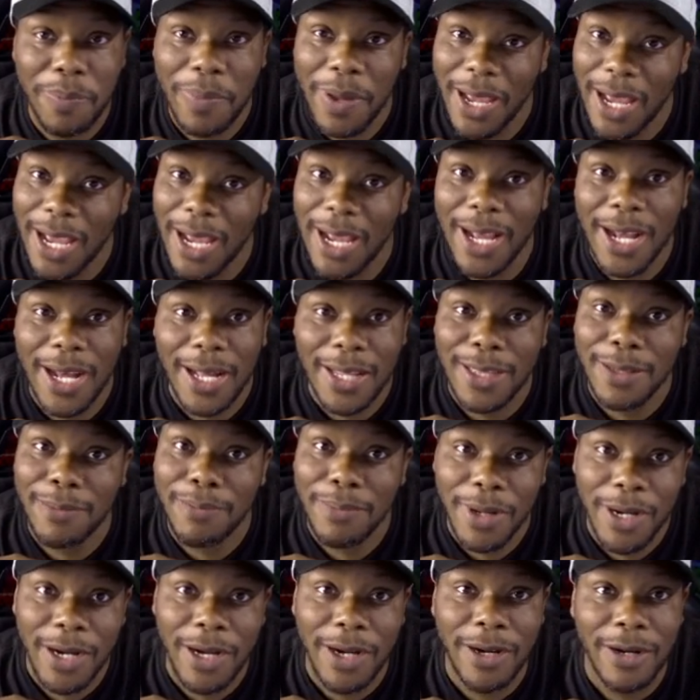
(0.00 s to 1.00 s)
Pat got the
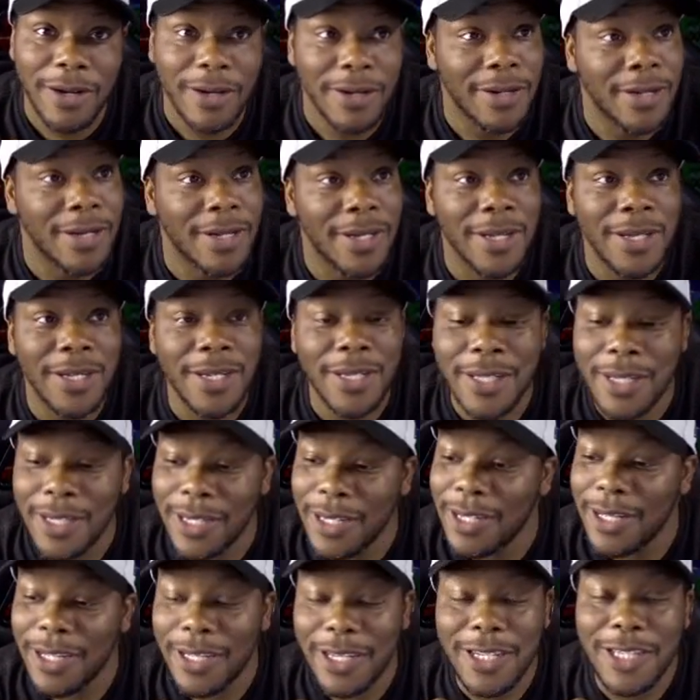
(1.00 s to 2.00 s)
ball,
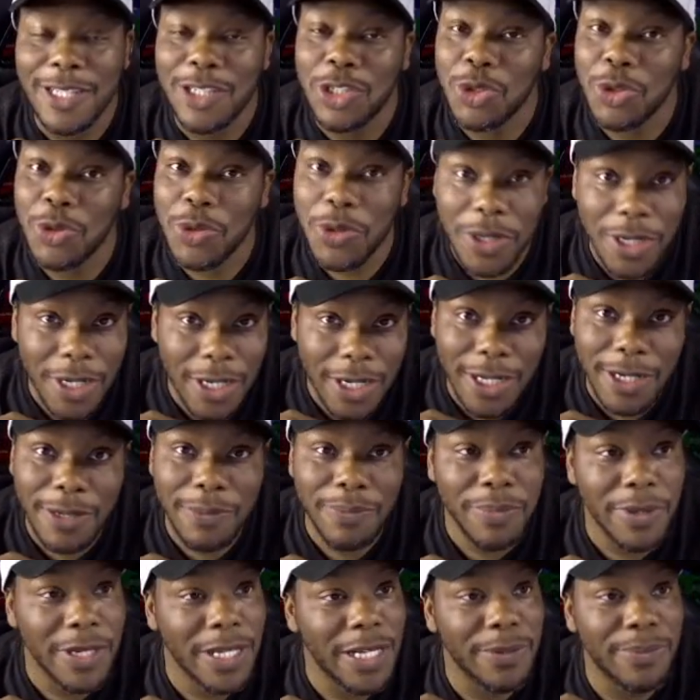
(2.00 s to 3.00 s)

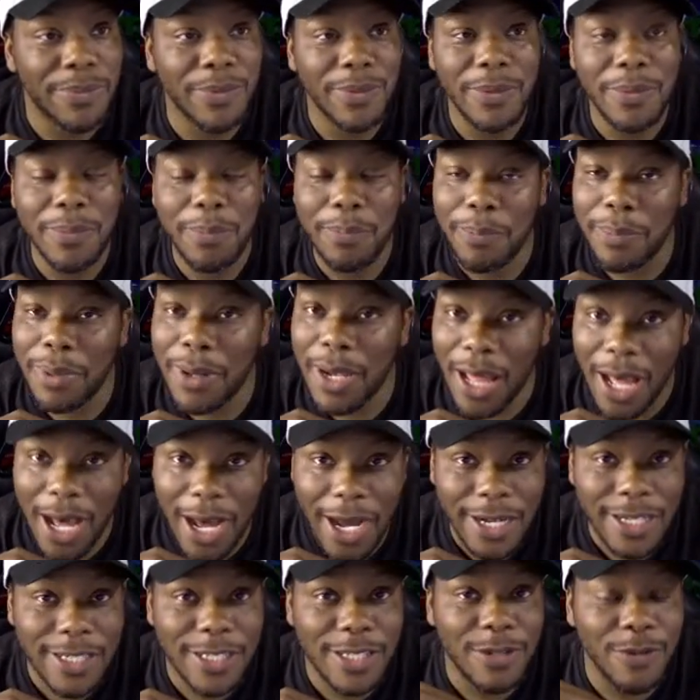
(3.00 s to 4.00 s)
trugging people,
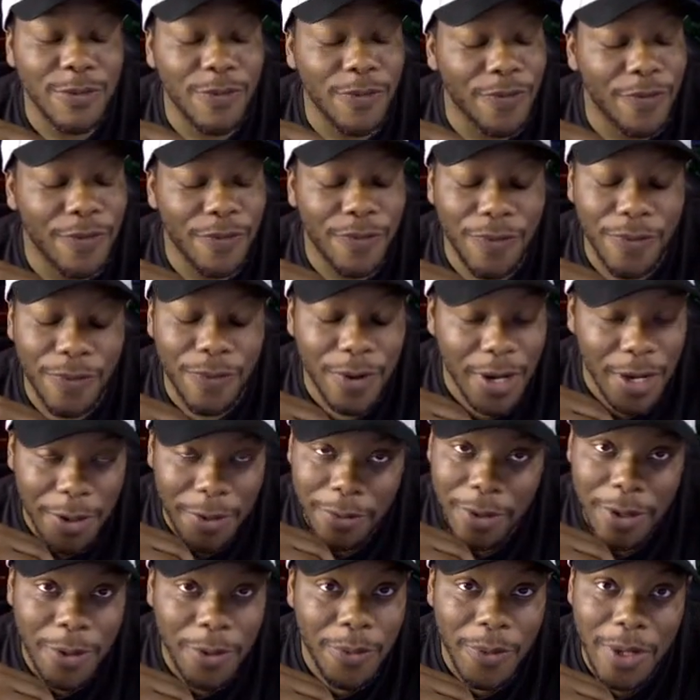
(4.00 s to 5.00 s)
blocks
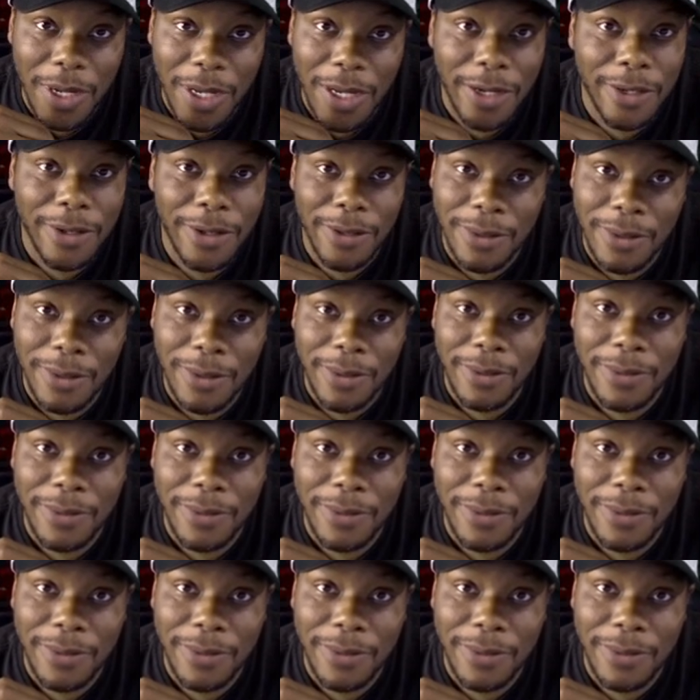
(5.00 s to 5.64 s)
very well,